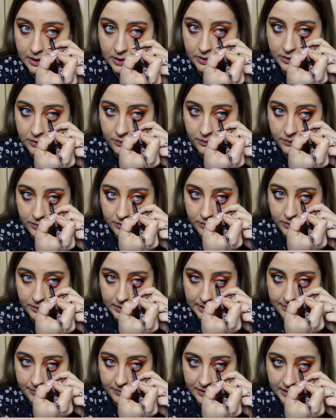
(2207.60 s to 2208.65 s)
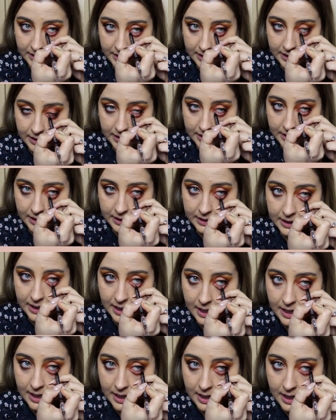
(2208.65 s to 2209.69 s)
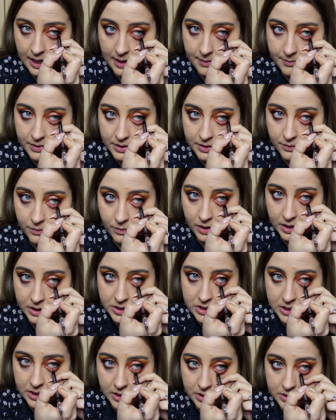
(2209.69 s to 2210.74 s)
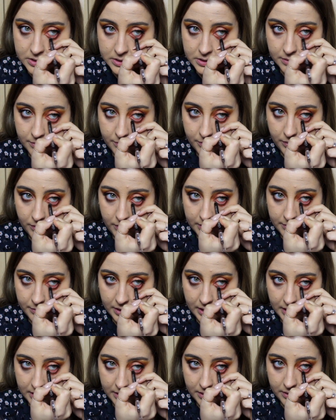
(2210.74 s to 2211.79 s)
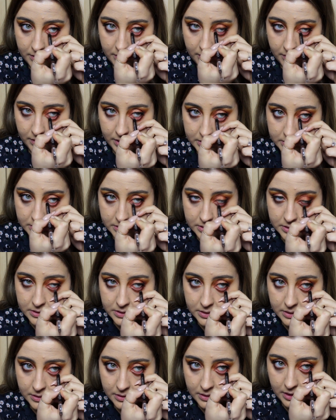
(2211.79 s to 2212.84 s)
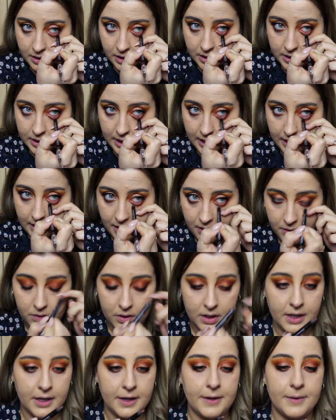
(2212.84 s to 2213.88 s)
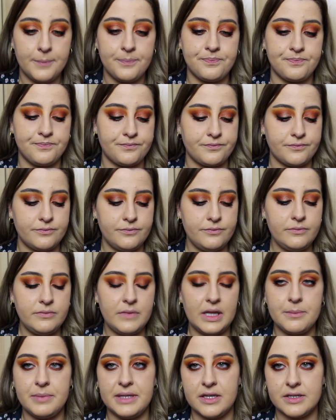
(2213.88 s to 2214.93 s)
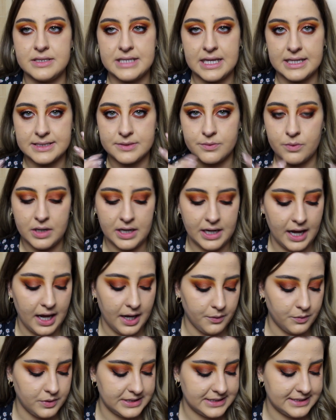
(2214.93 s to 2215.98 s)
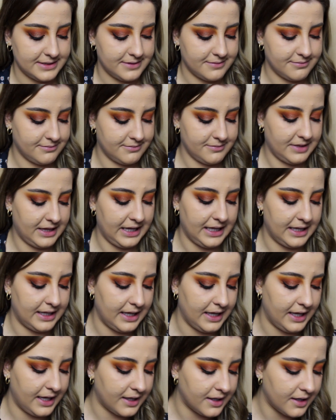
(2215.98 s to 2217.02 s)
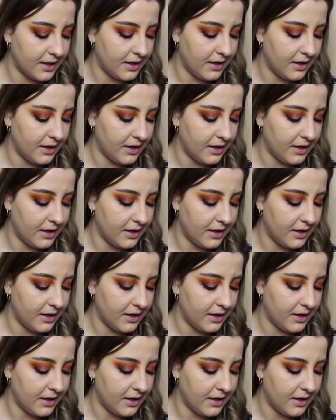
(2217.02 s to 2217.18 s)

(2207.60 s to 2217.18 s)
you keep thinking like, yeah, I'm gonna watch it at some point, but I don't know, just not now, because that's what I was thinking.